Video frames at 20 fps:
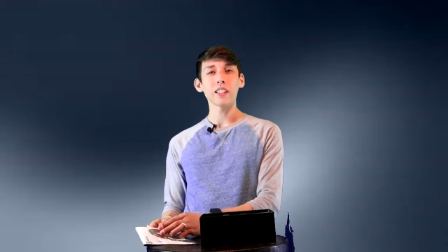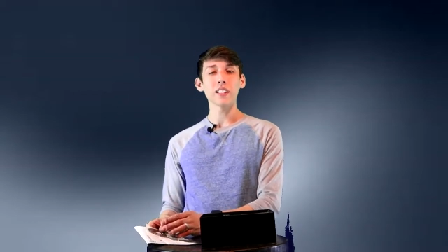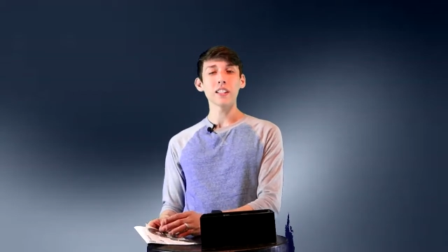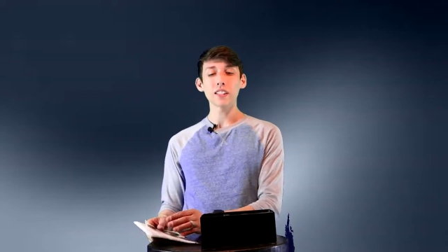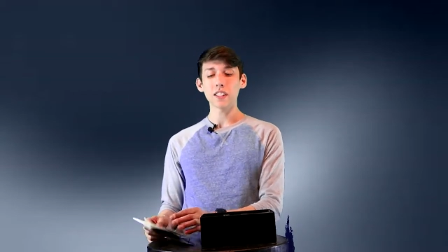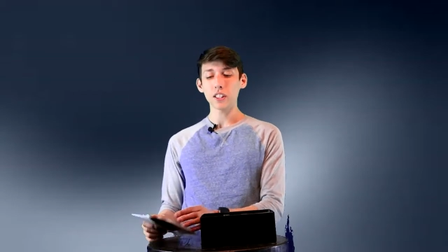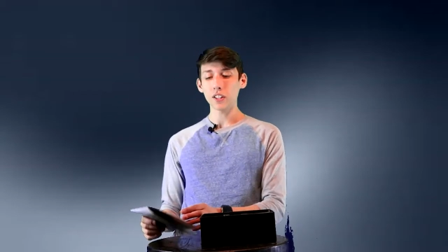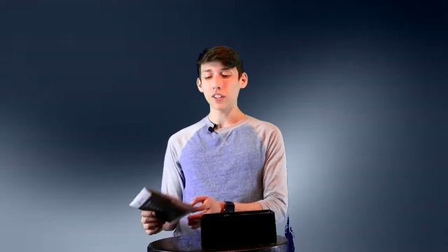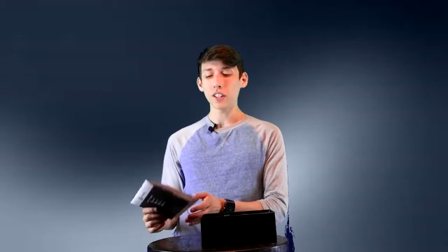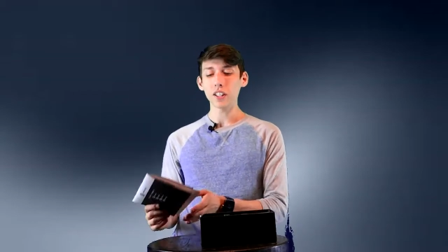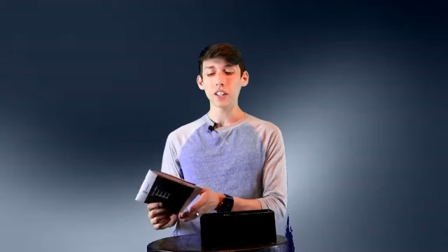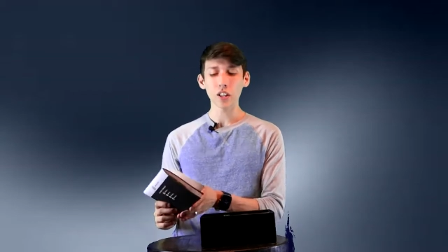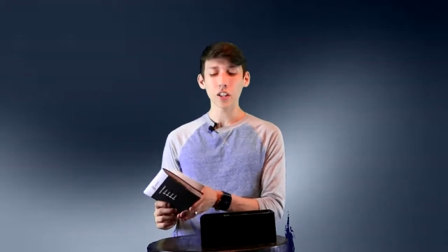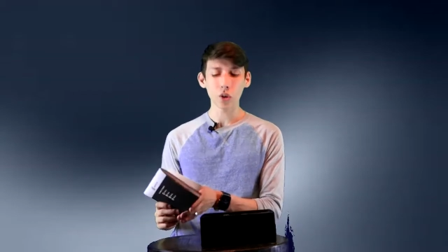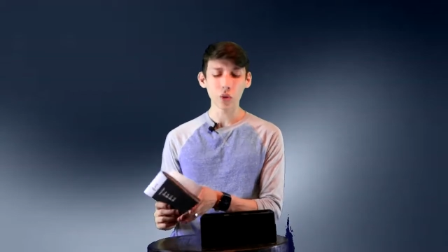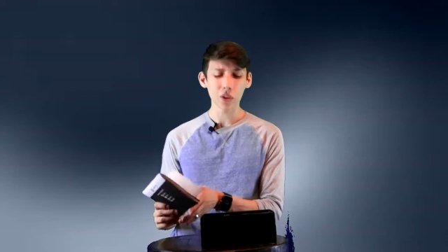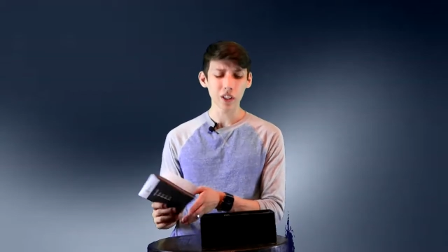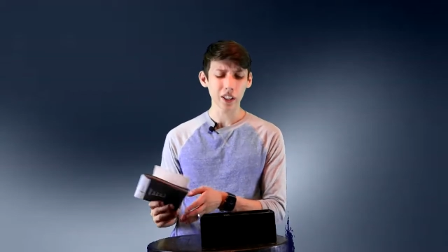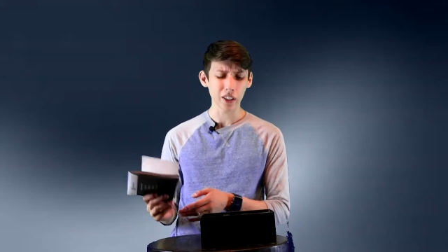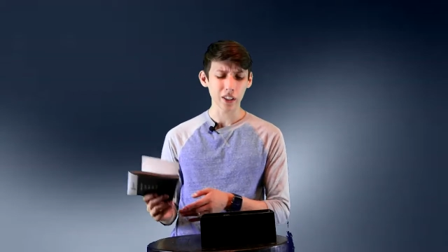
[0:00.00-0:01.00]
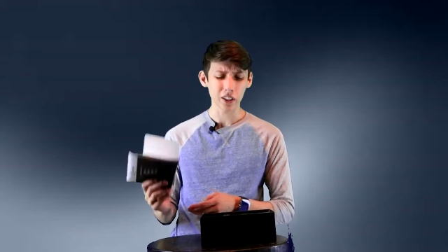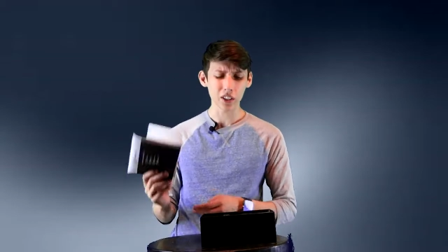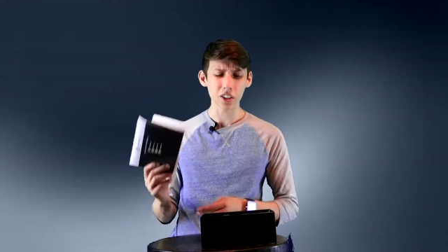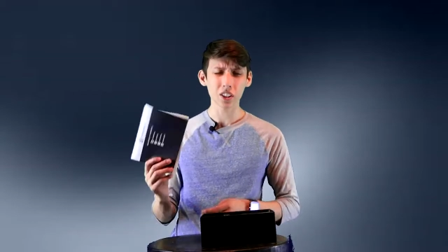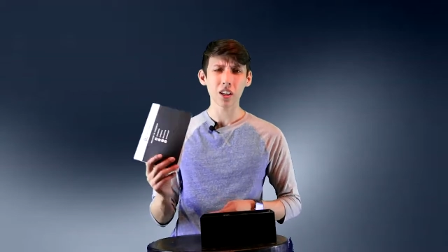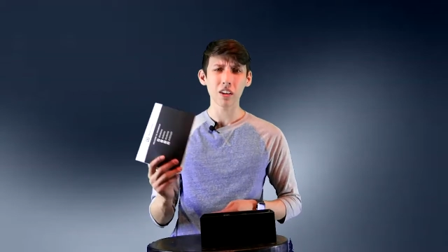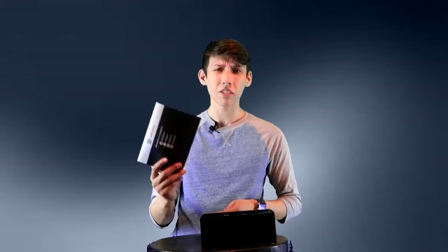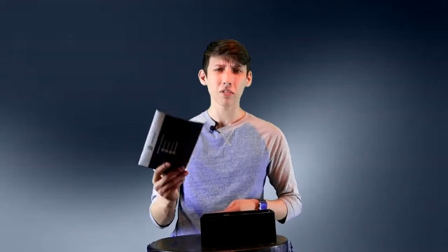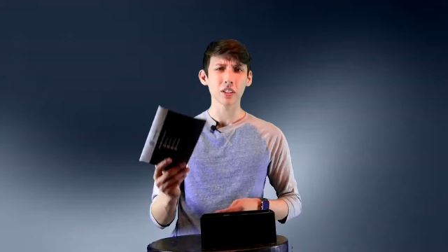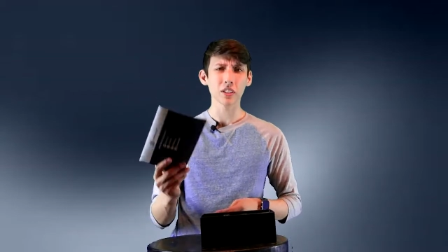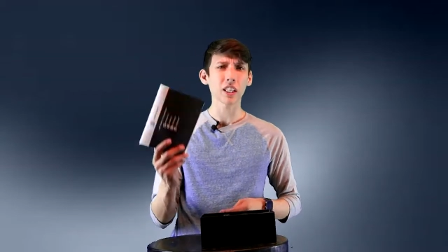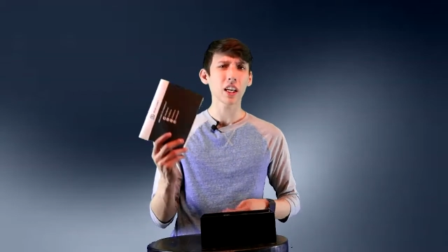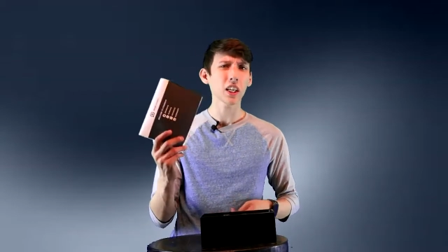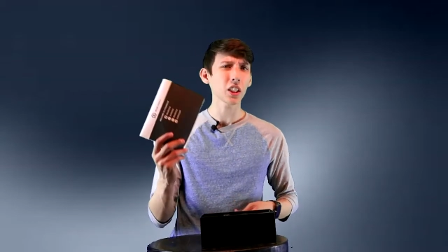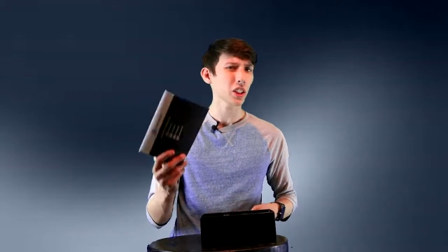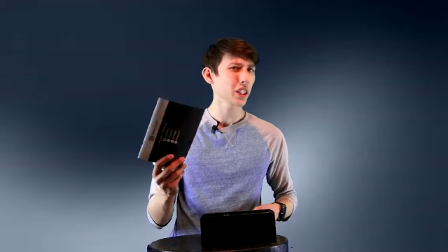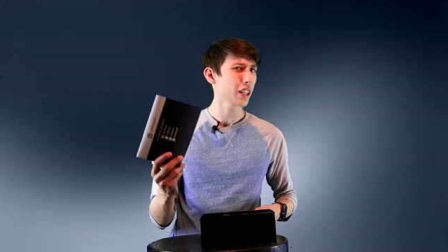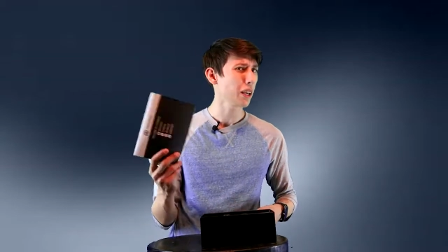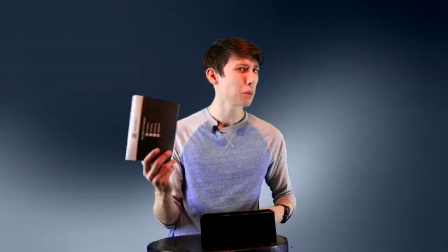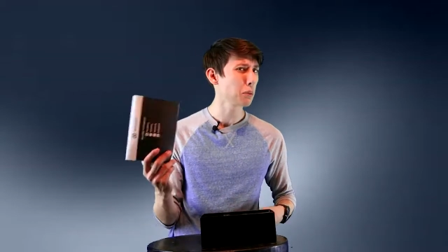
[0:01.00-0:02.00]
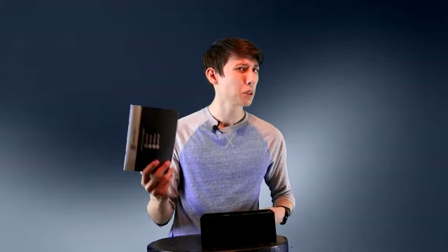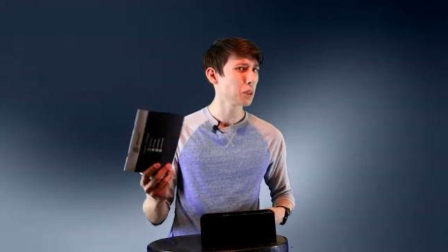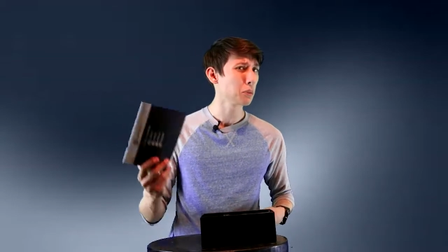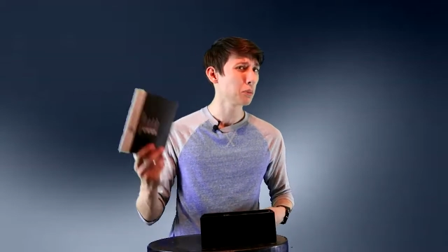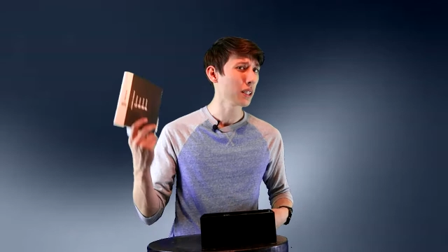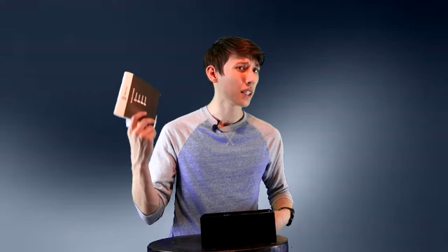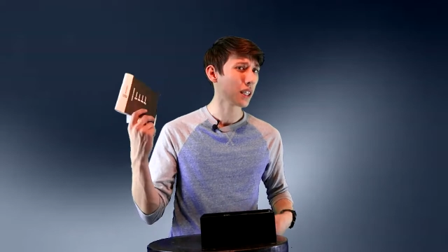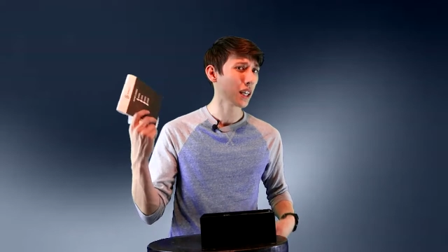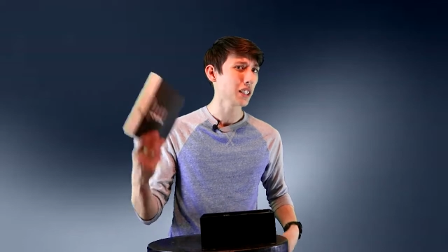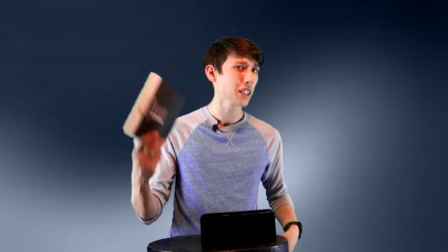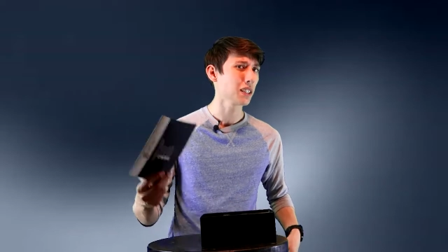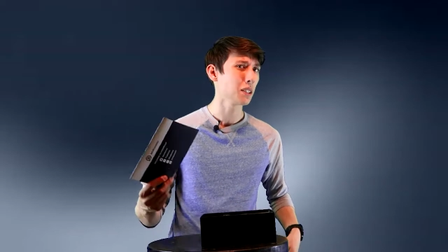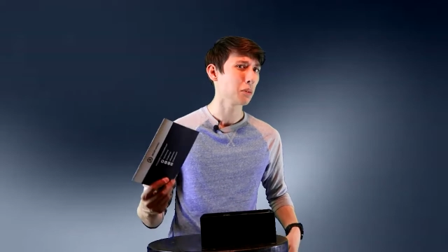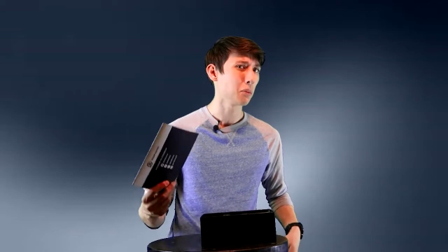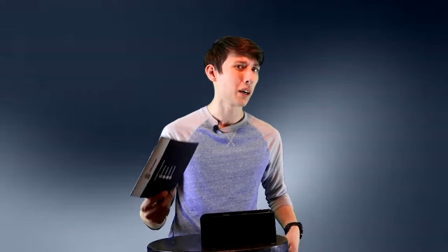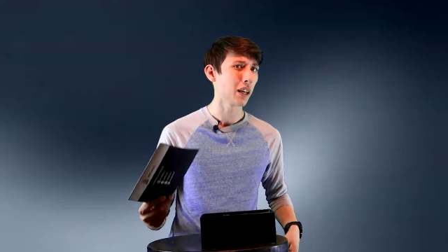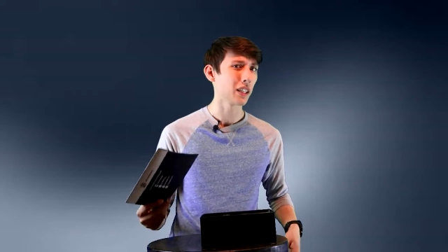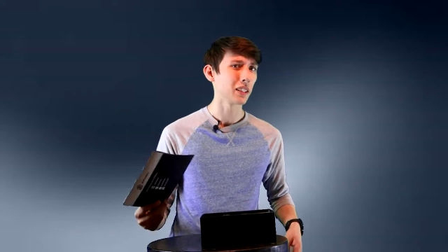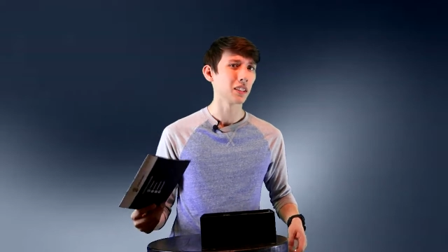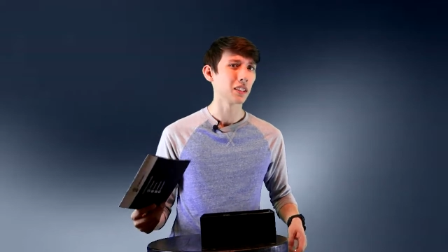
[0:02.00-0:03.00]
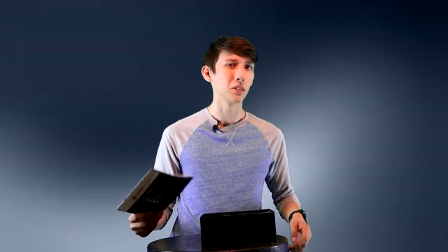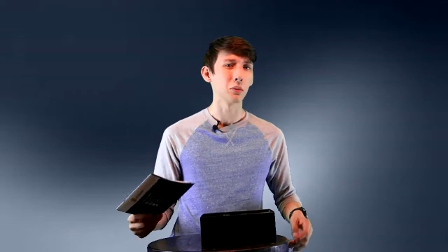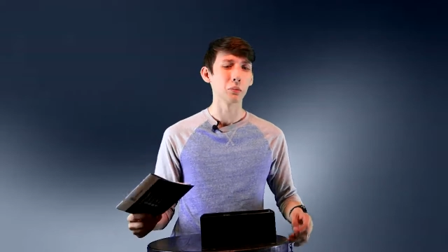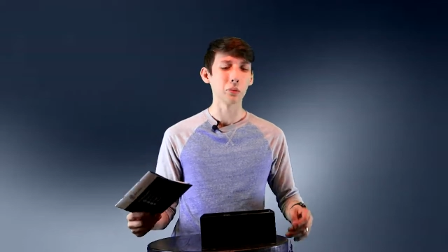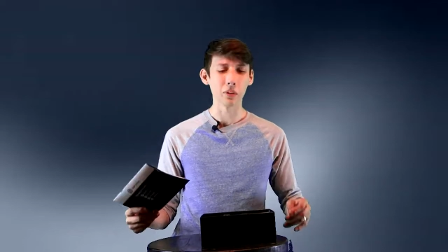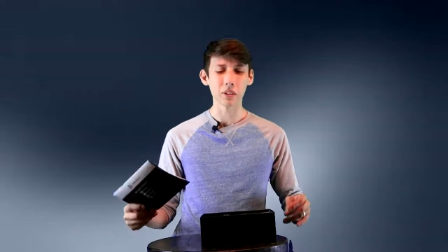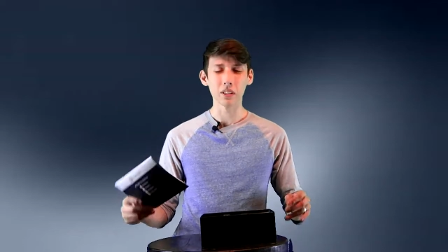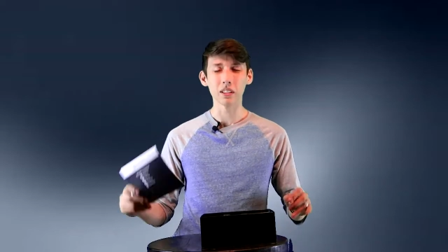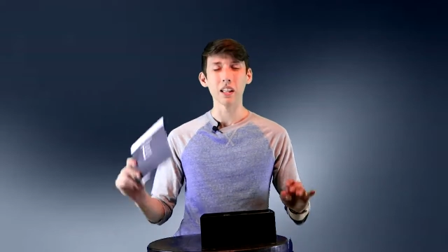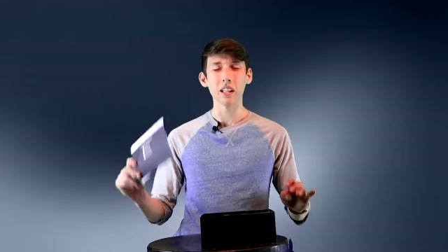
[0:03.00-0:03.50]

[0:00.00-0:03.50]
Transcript: Things that you didn't know that your Scuf was actually able to be customizable.